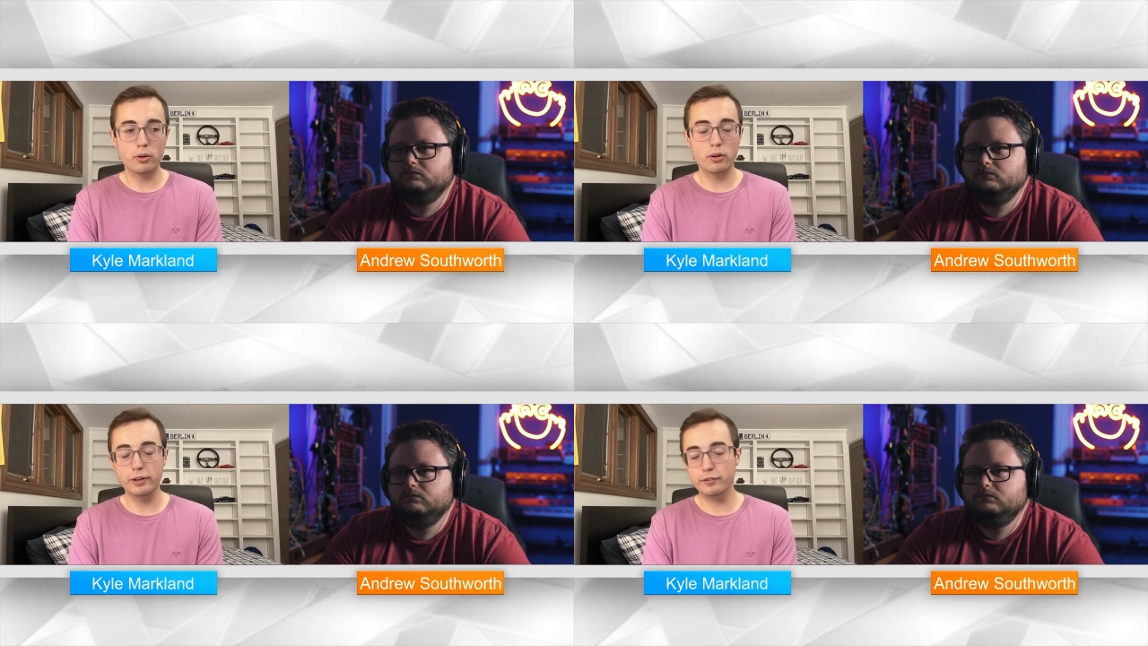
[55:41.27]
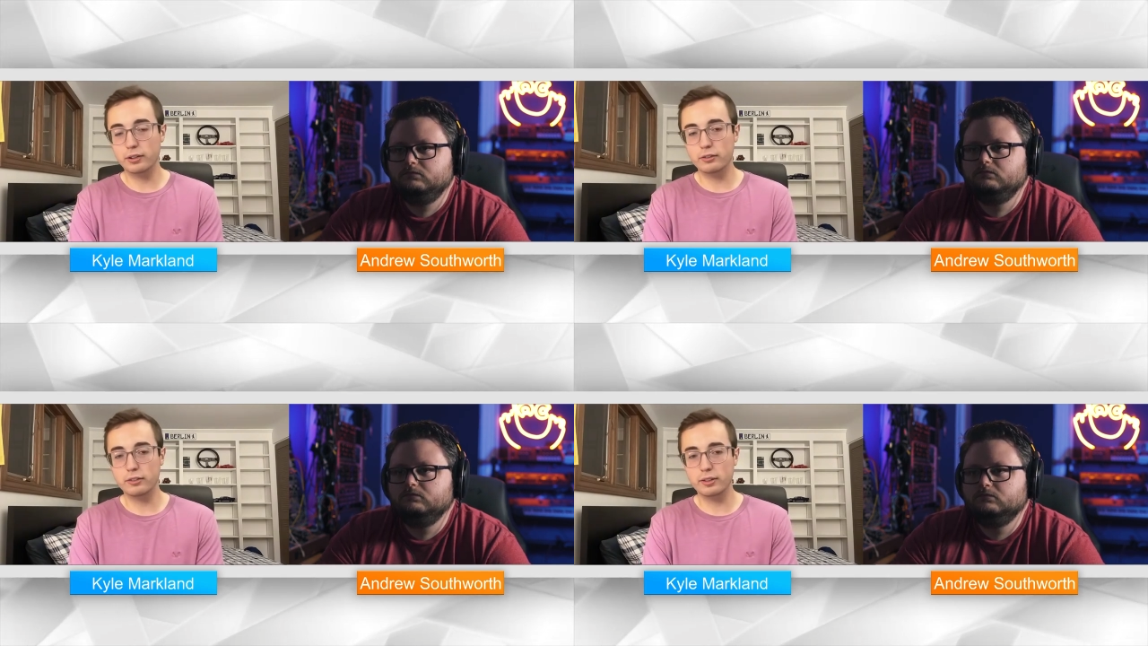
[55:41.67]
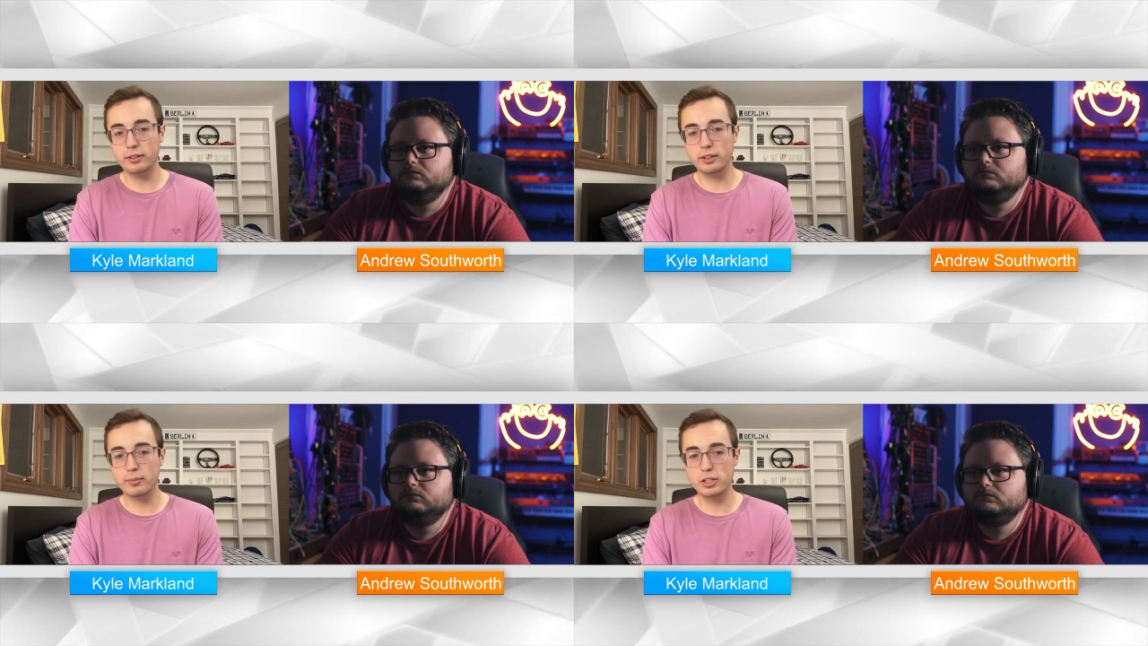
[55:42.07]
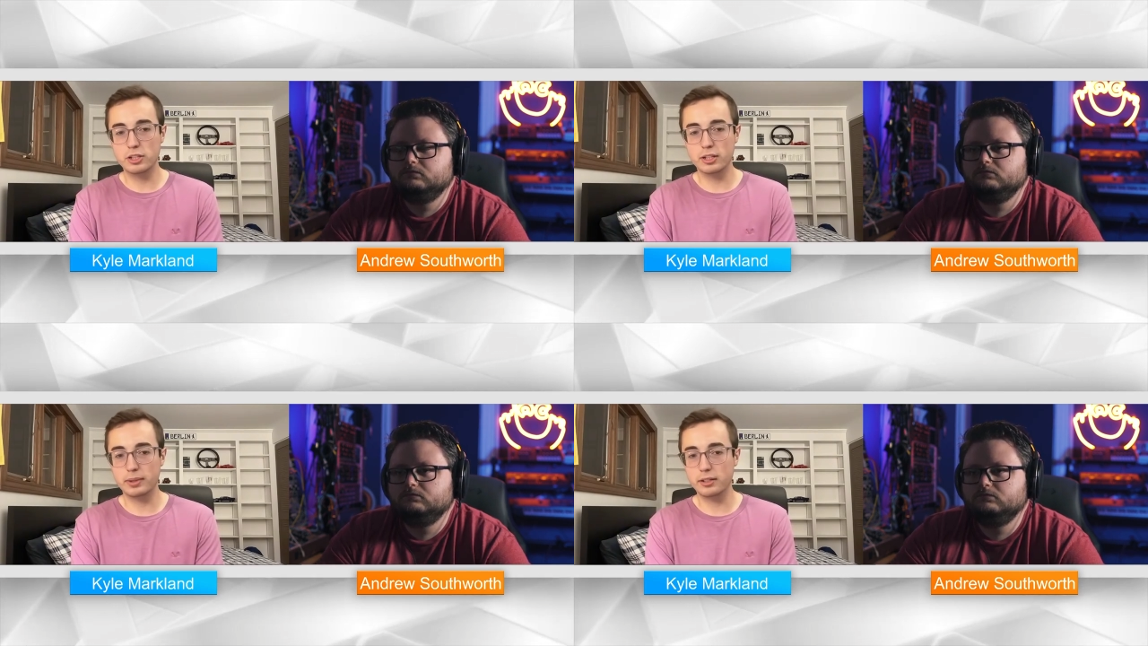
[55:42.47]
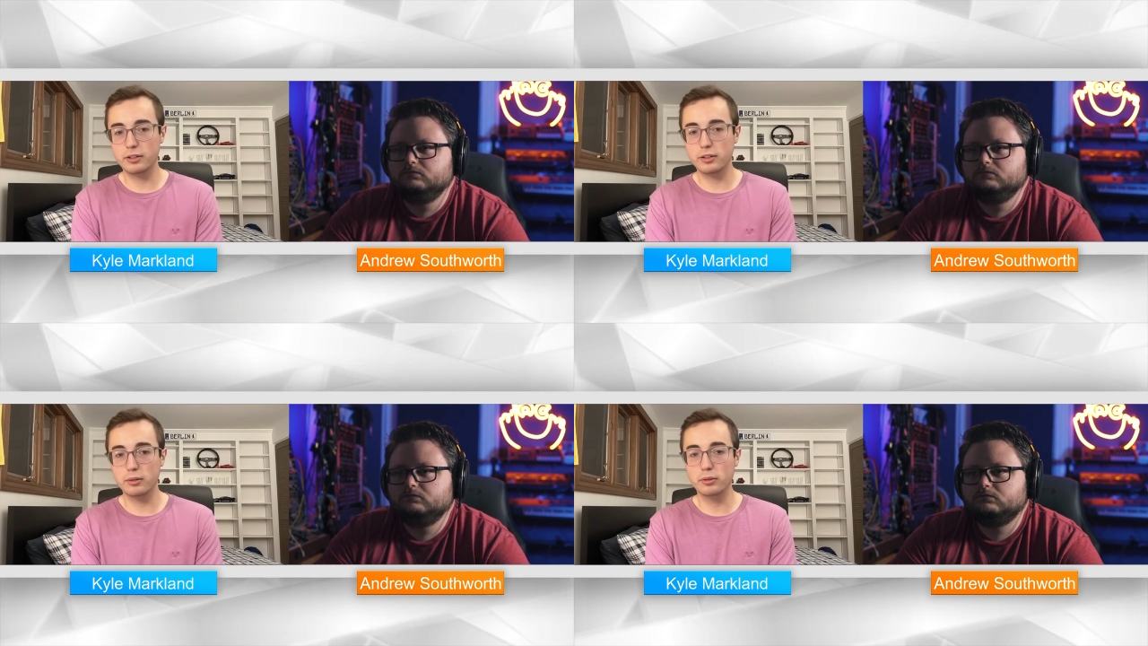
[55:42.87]
Speaker 1: Or if you're interested in commissioning
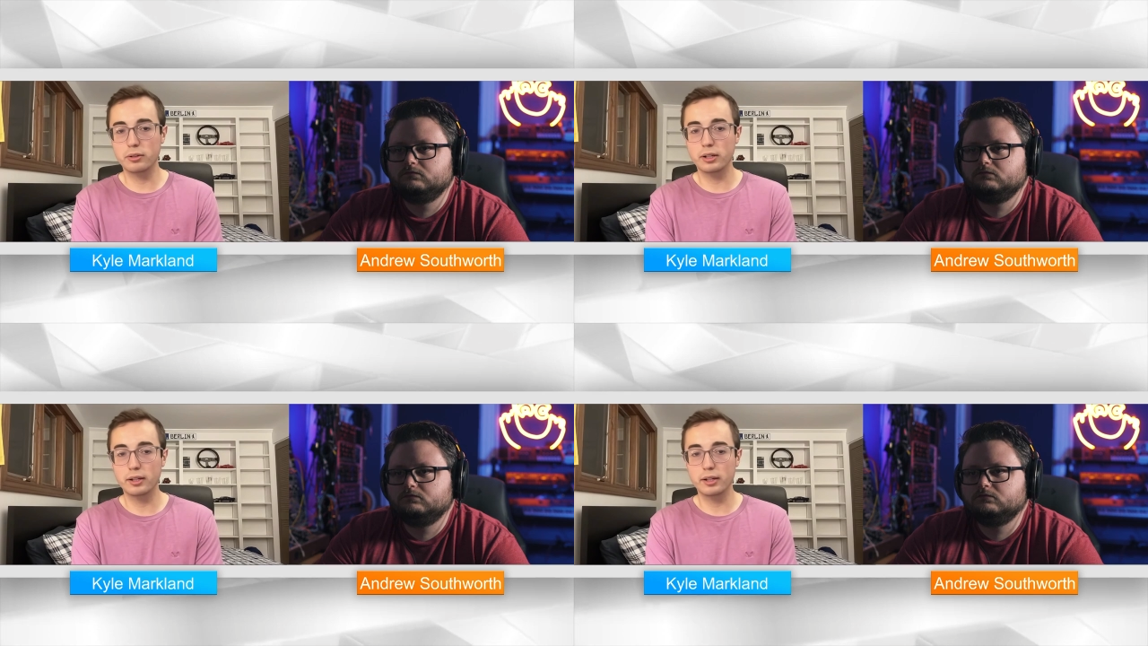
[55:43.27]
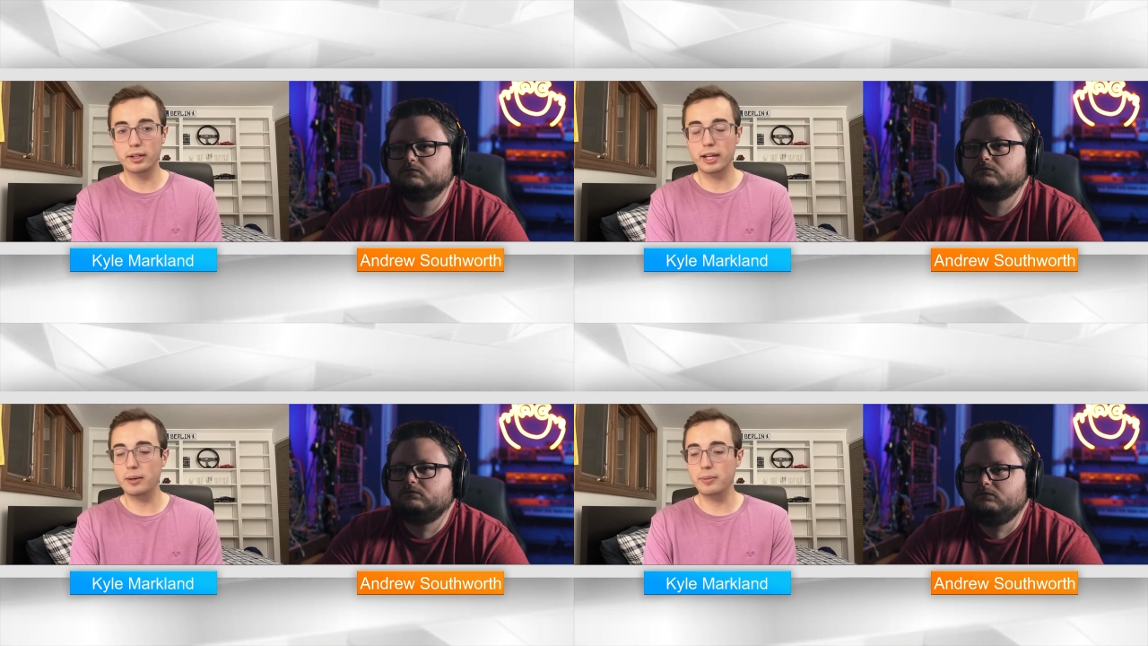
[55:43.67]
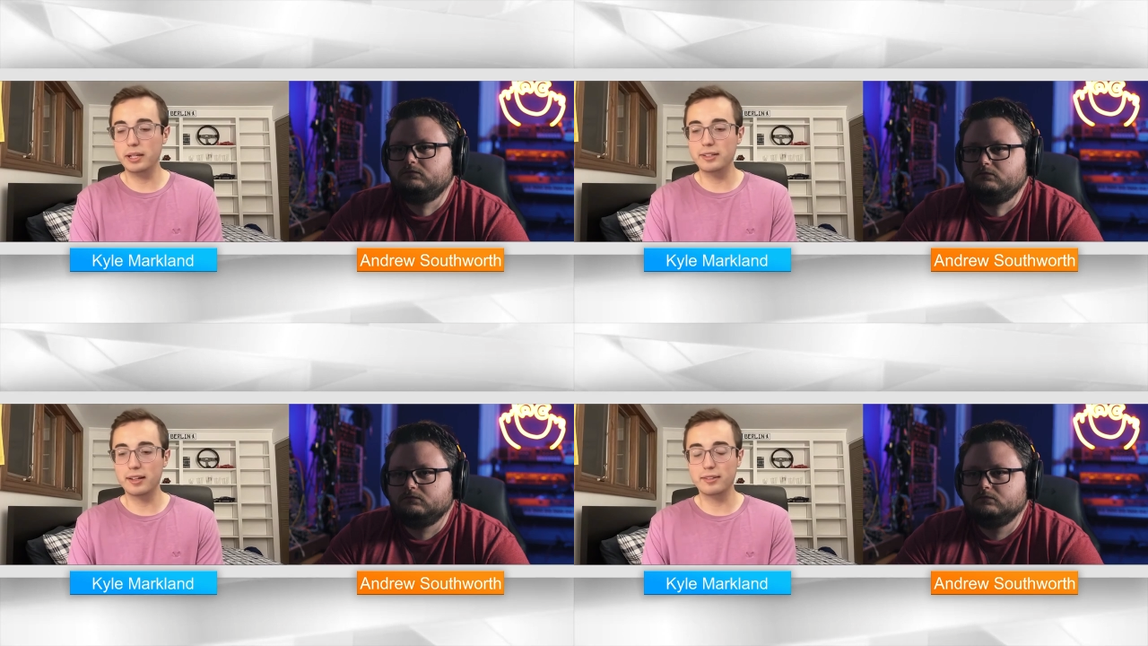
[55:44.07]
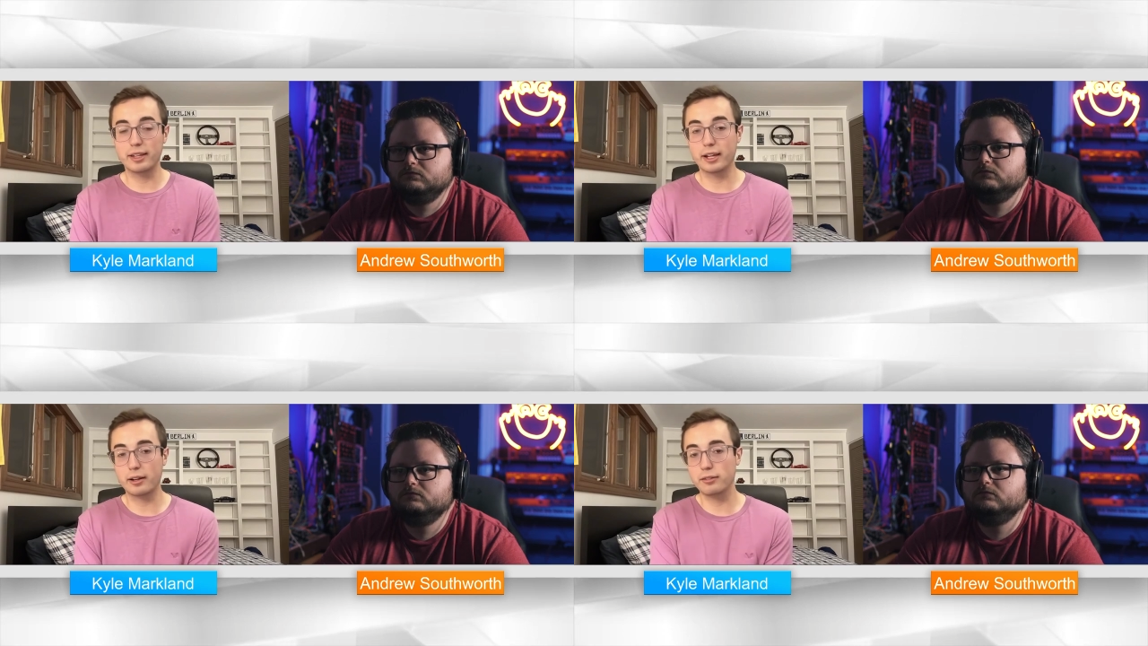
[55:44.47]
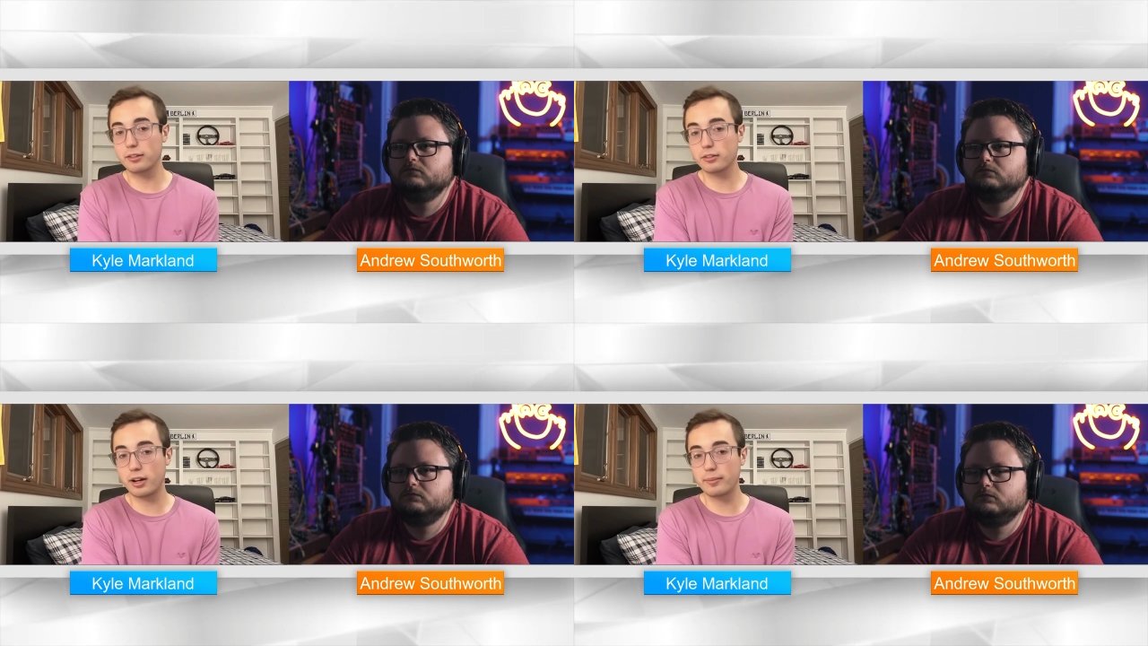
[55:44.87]
me to do an A/B test, like I
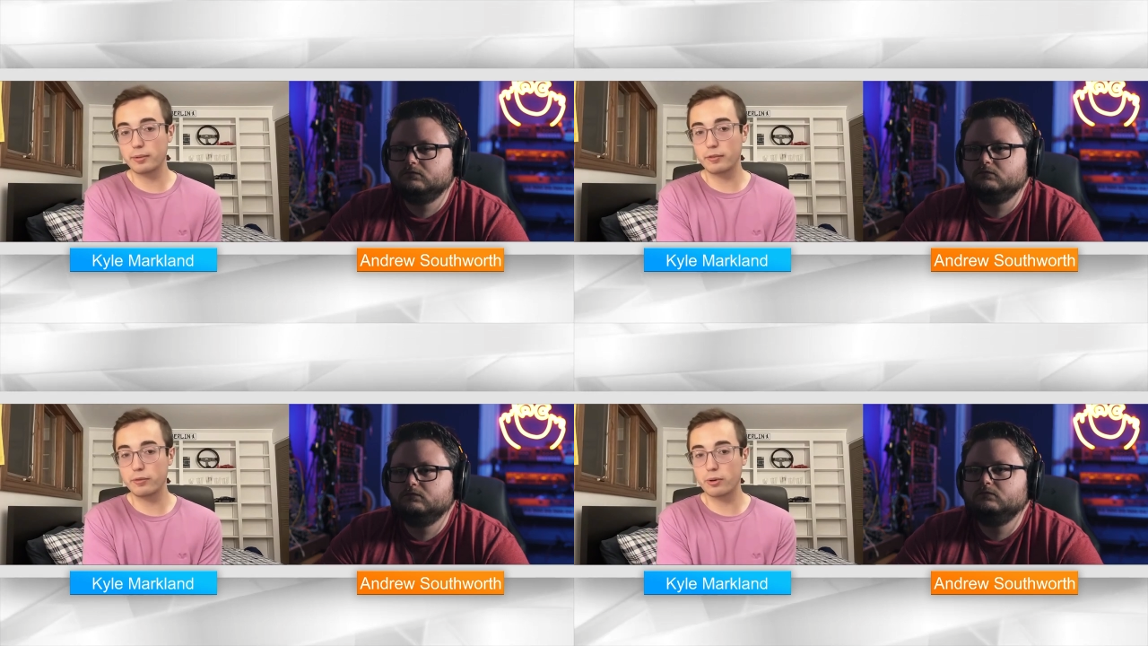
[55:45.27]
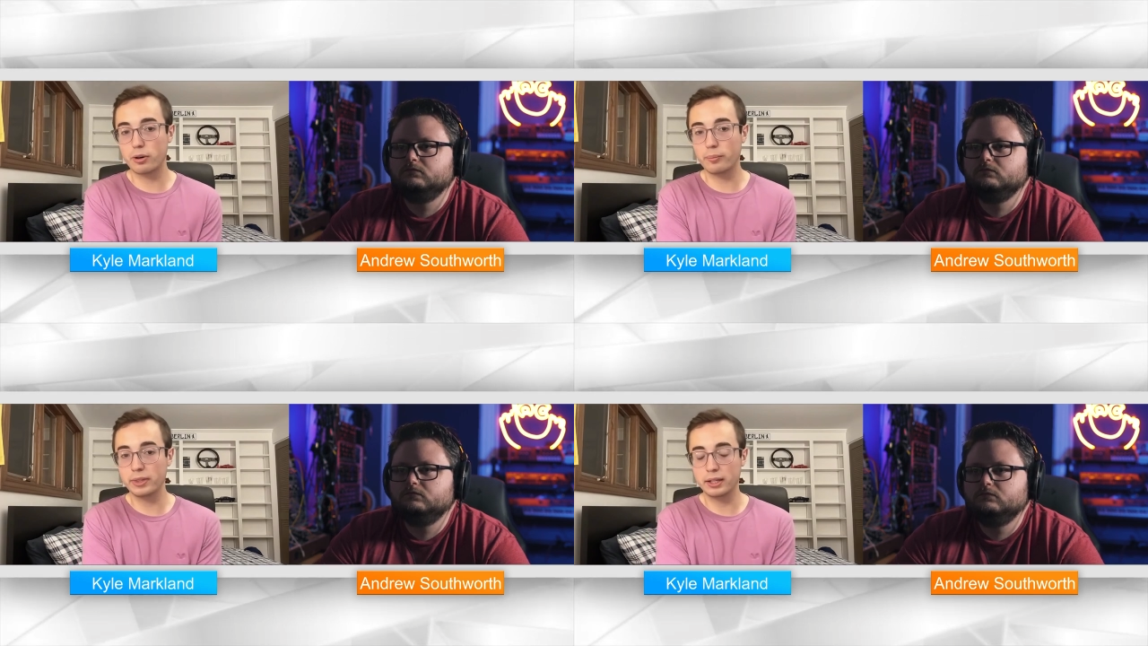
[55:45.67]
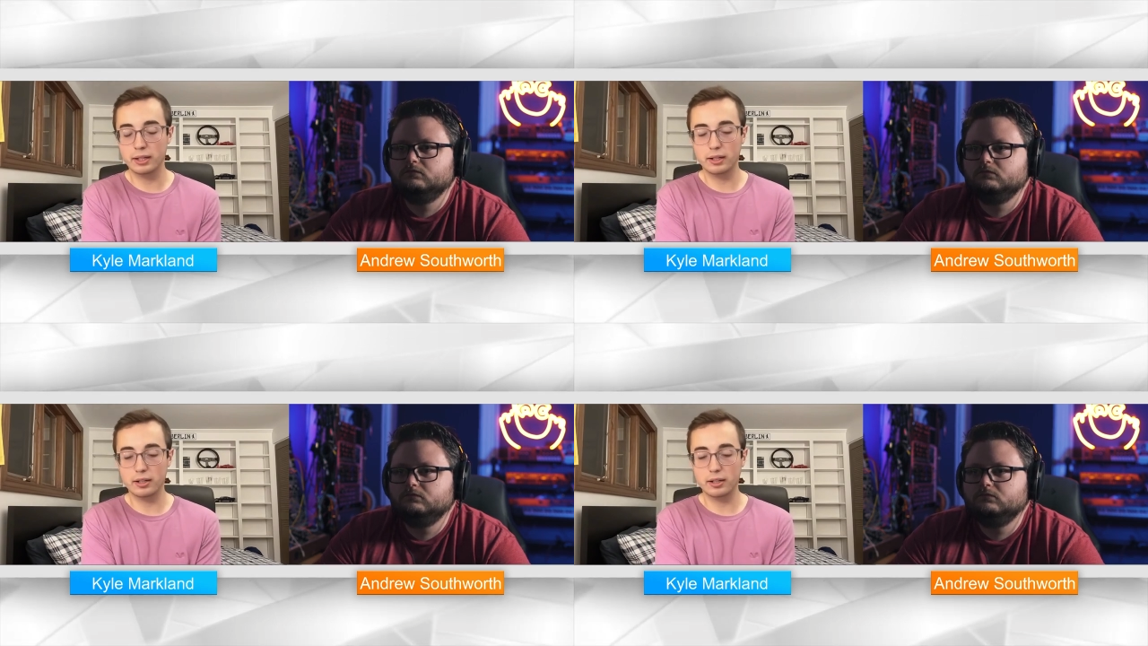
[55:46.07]
was describing before,